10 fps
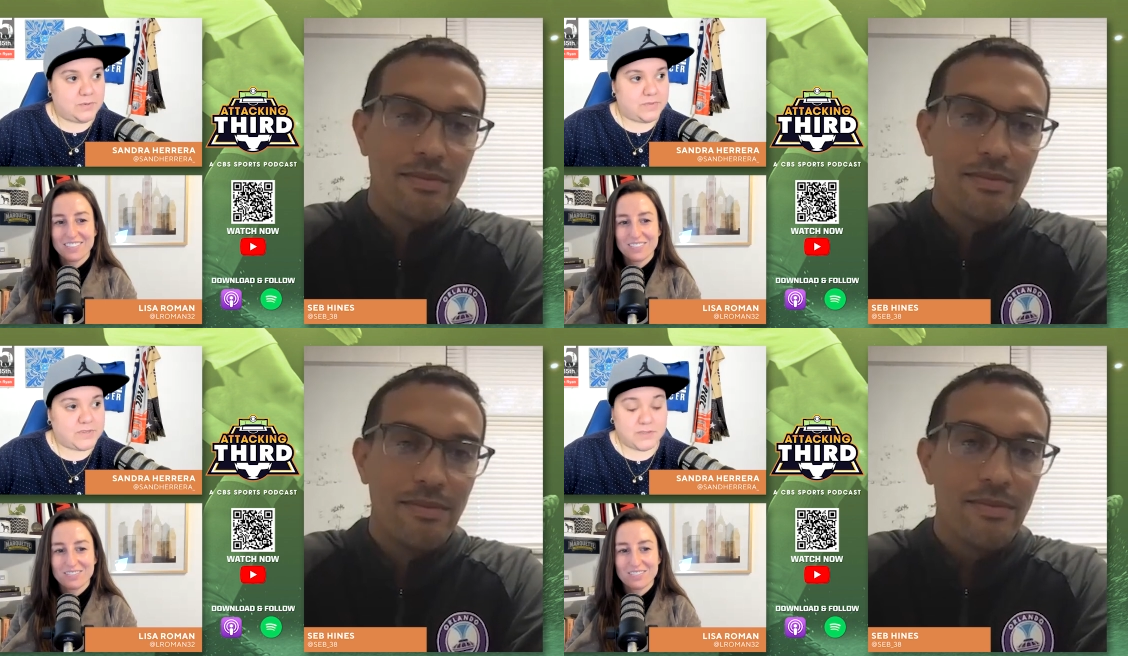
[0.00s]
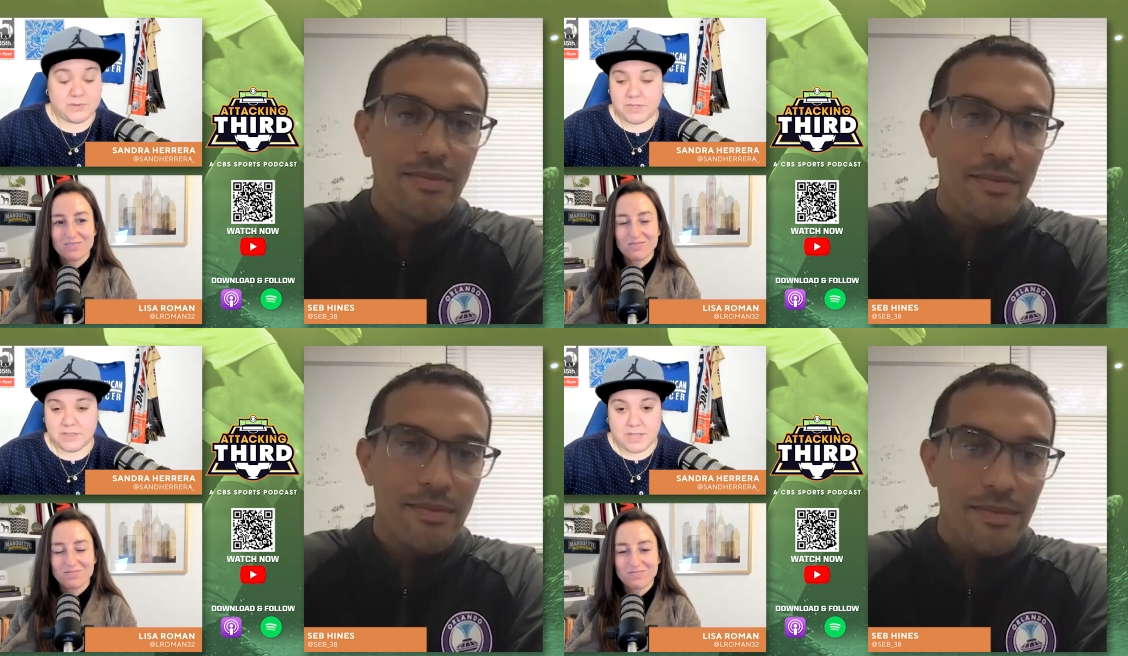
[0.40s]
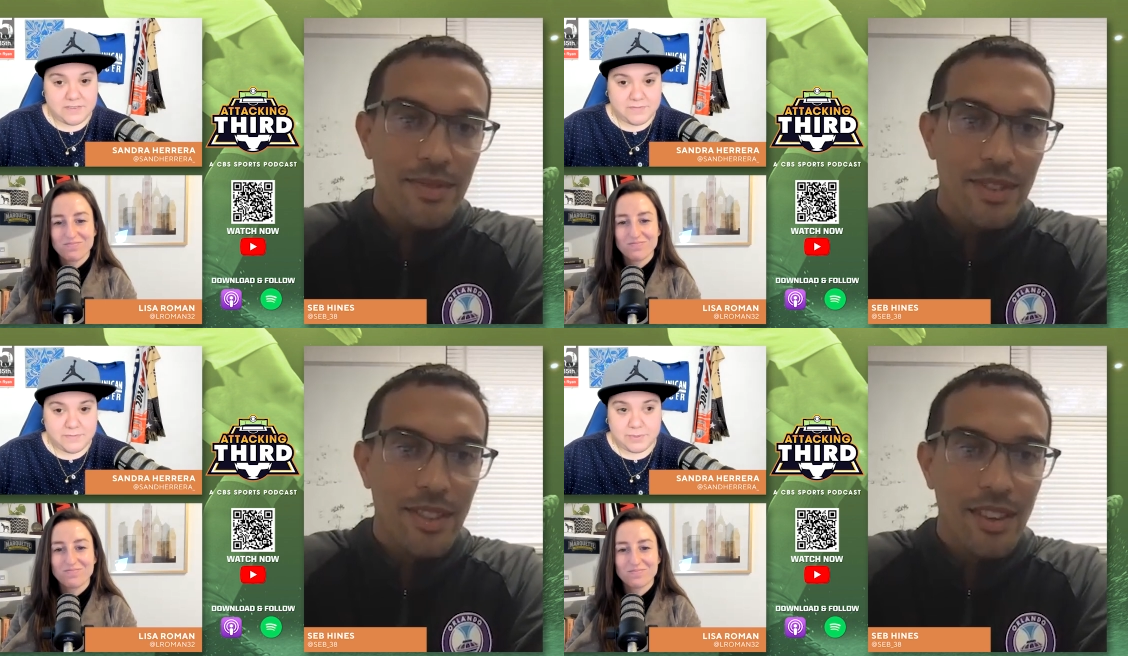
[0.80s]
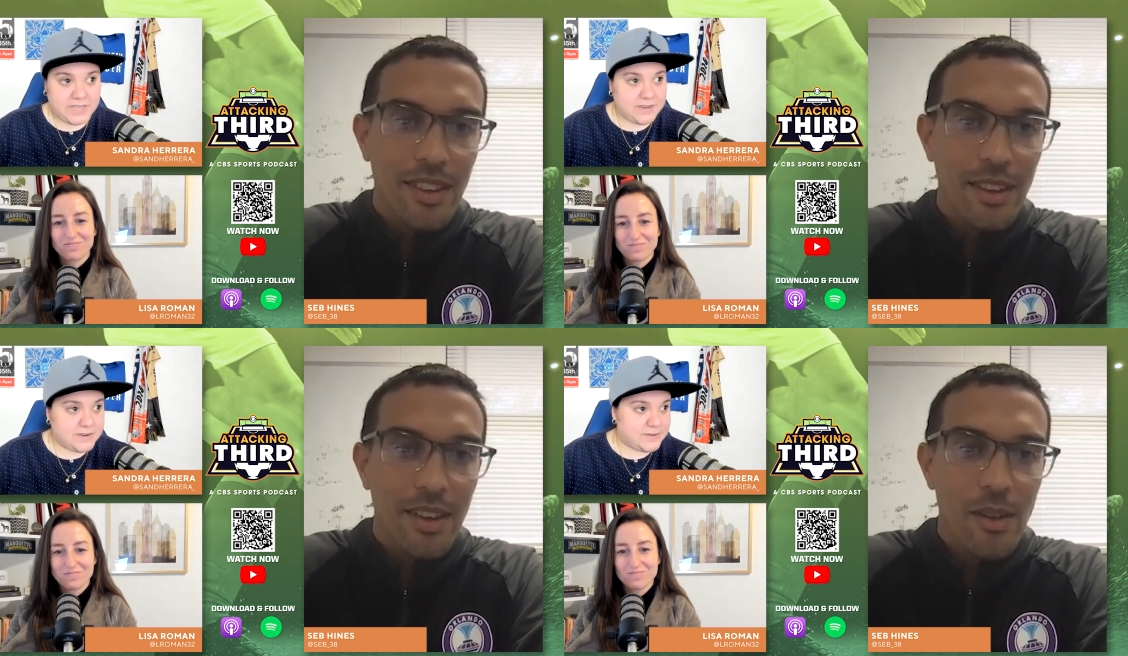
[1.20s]
Speaker 1: we've talked to a lot of
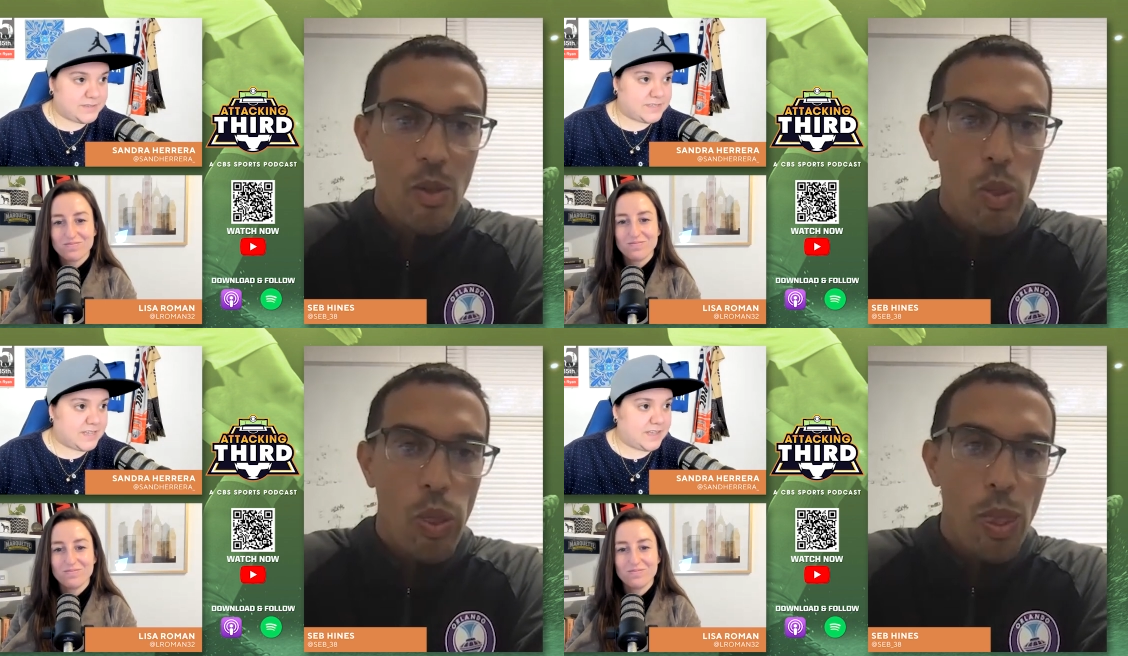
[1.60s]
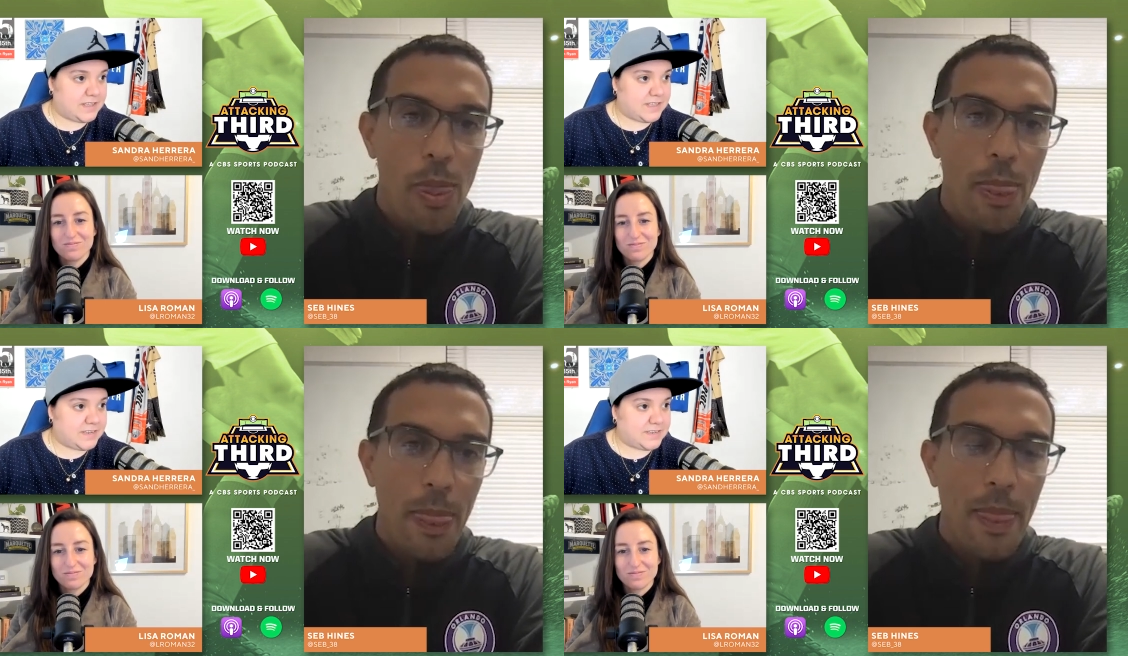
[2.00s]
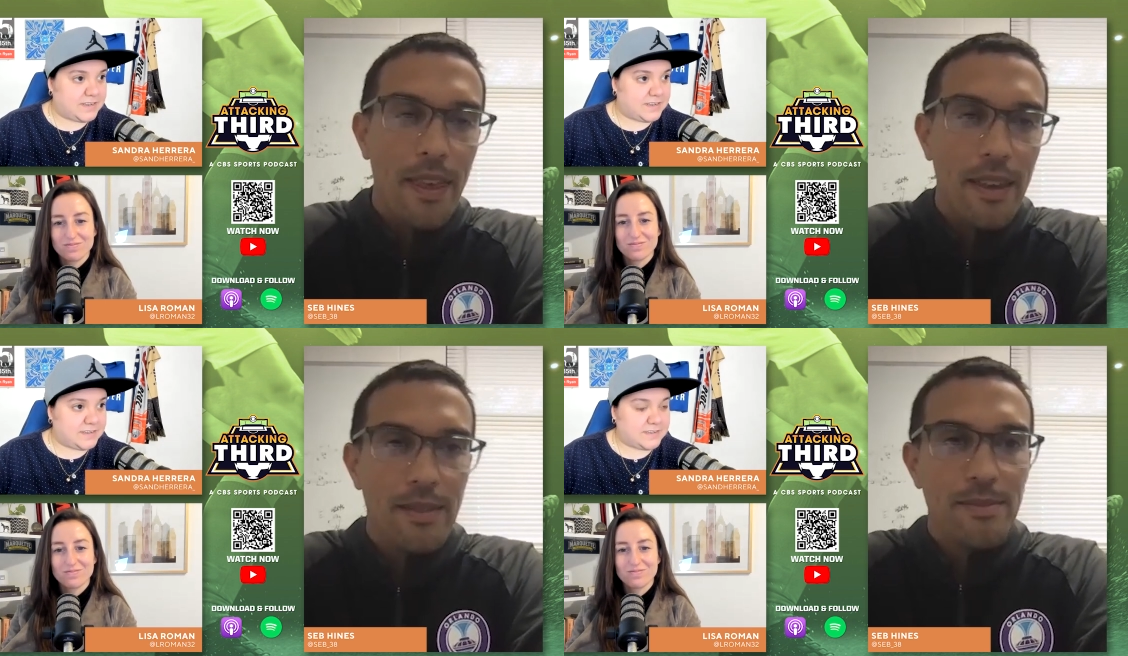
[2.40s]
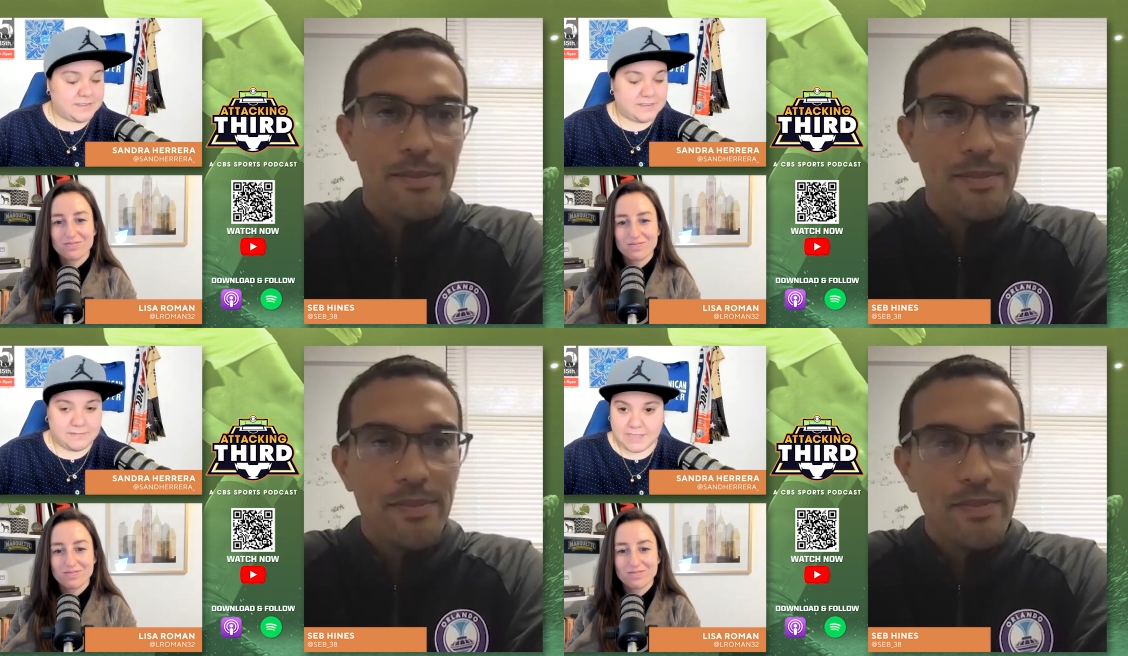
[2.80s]
players uh, and and
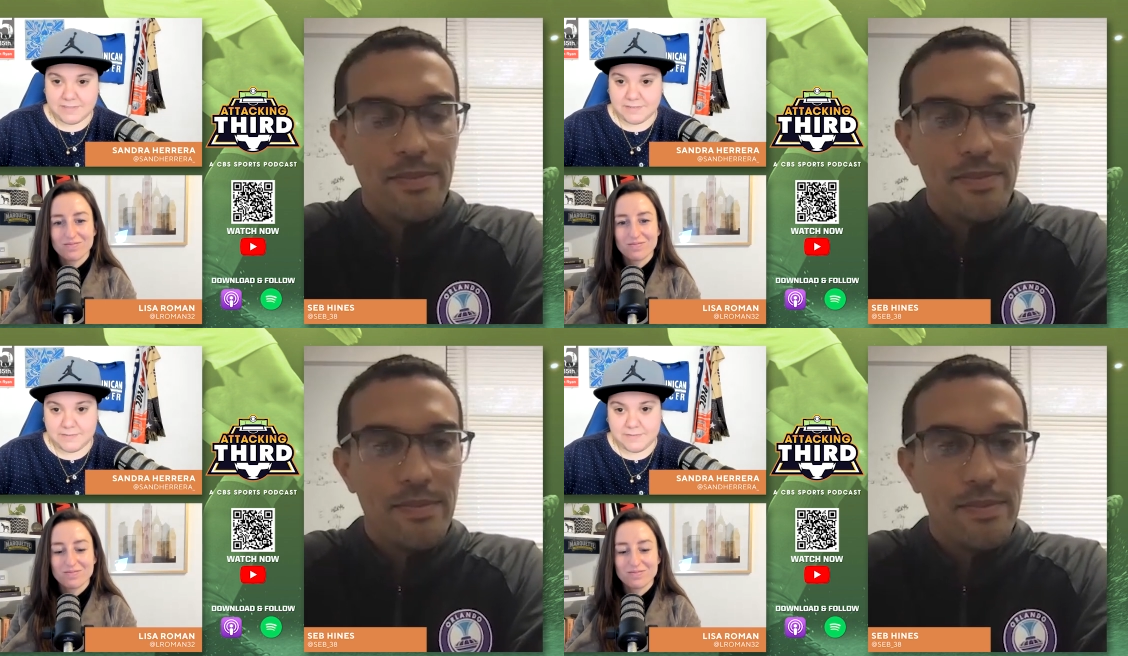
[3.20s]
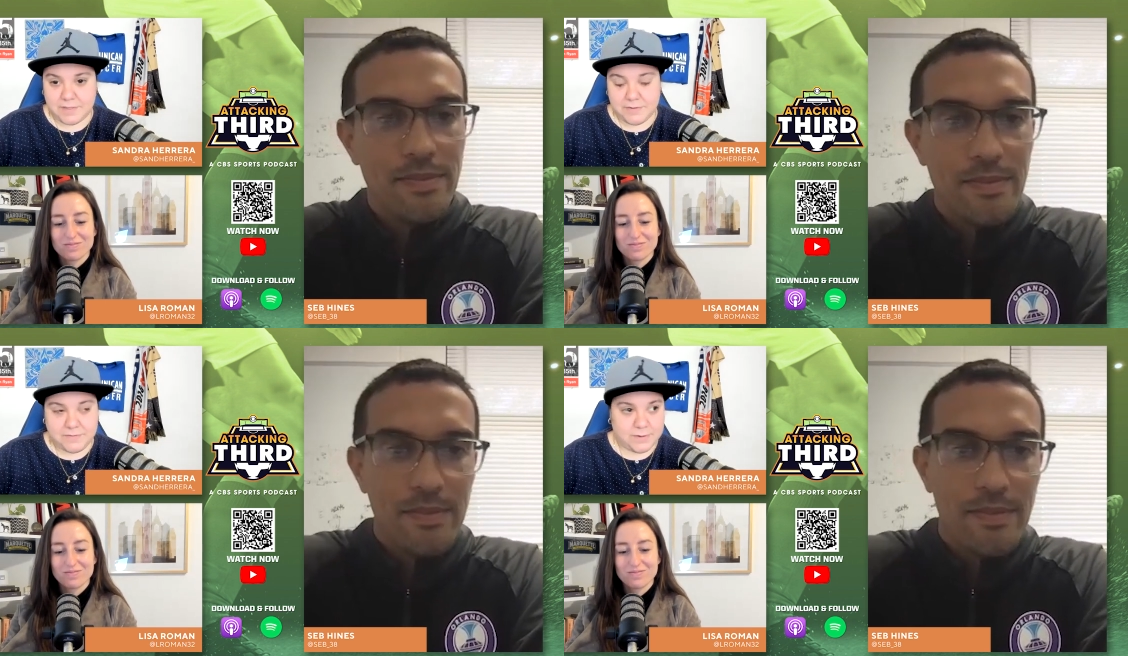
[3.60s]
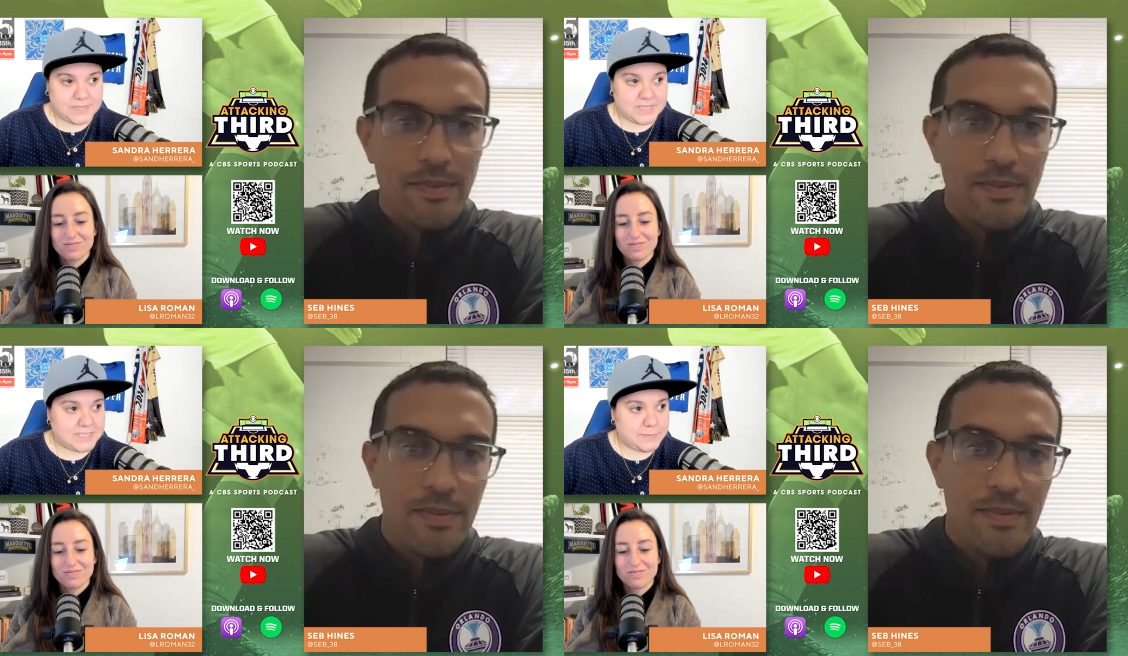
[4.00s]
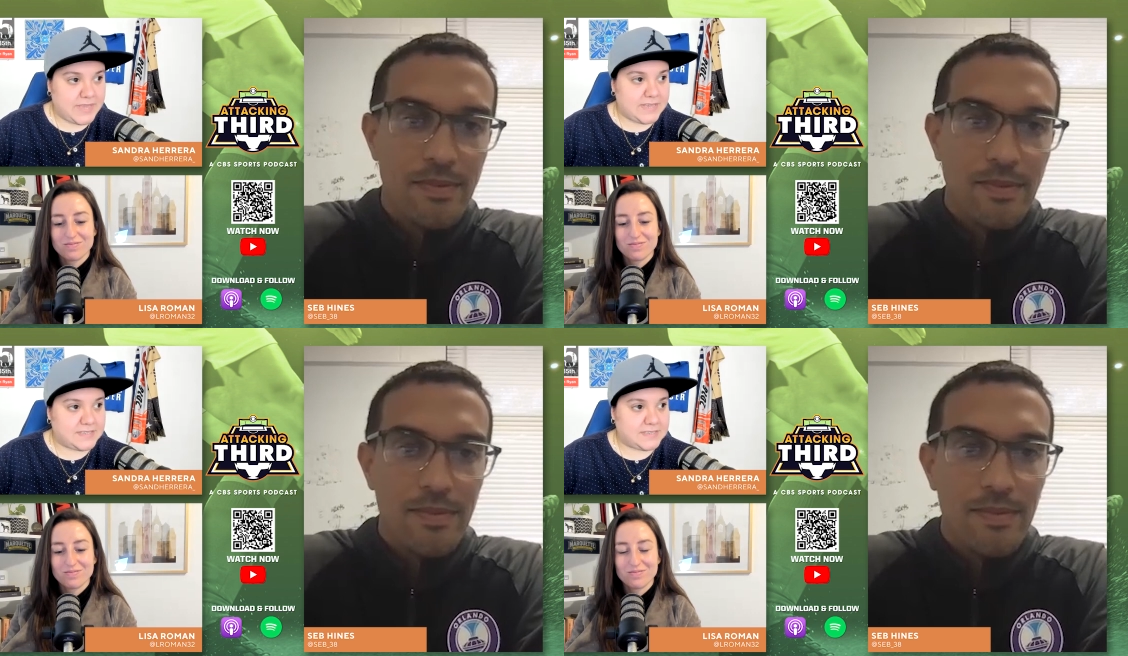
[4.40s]
lots of other folks in the
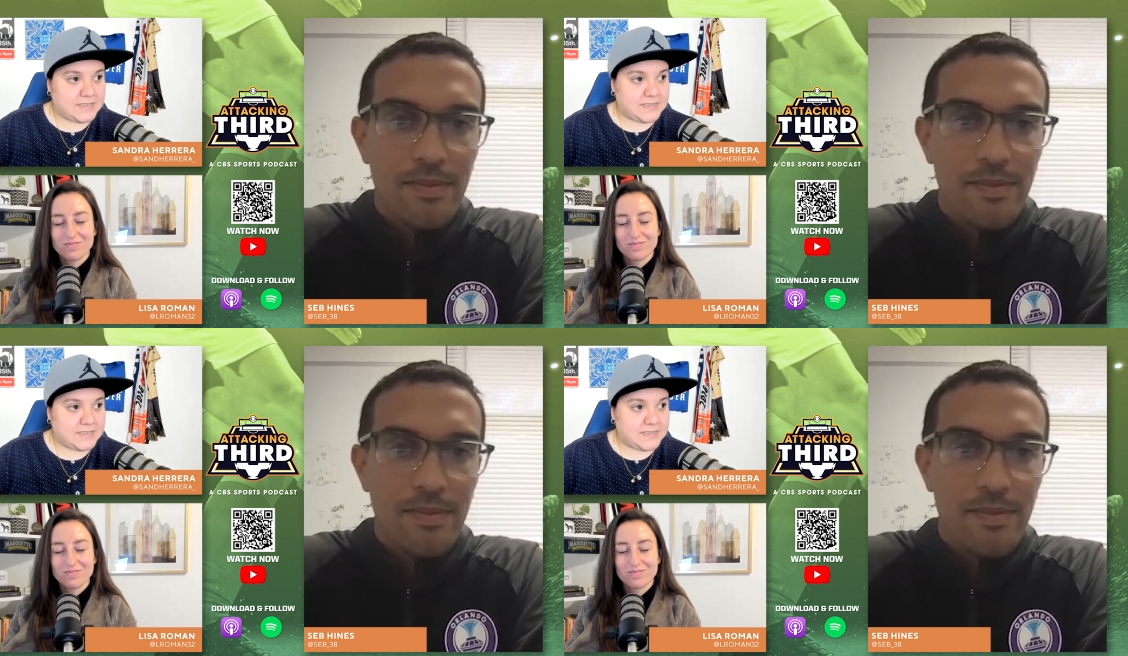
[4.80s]
space.